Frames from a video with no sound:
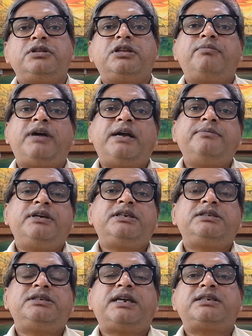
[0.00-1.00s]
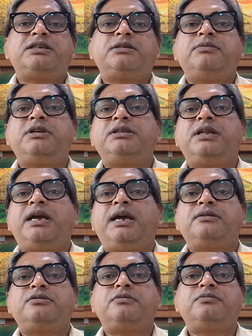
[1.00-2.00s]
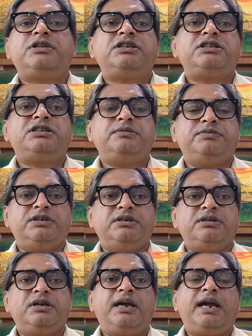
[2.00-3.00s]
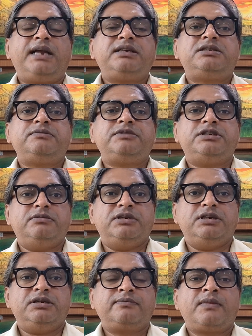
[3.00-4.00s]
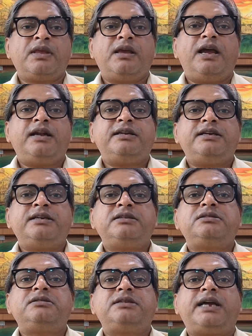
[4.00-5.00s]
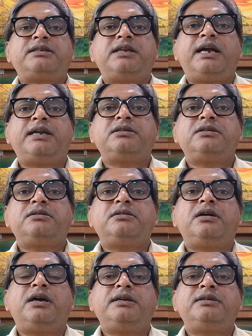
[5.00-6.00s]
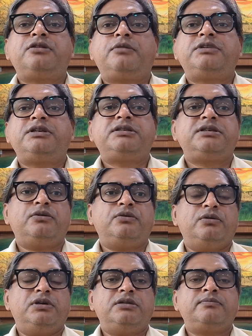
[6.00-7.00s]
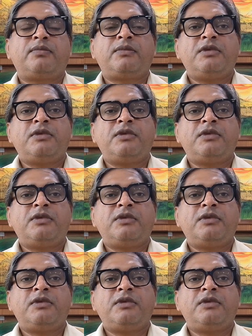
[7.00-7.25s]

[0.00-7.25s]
the buyback is taxable in the hands of the recipient as deemed dividend and hence taxed as in the hands of the shareholder.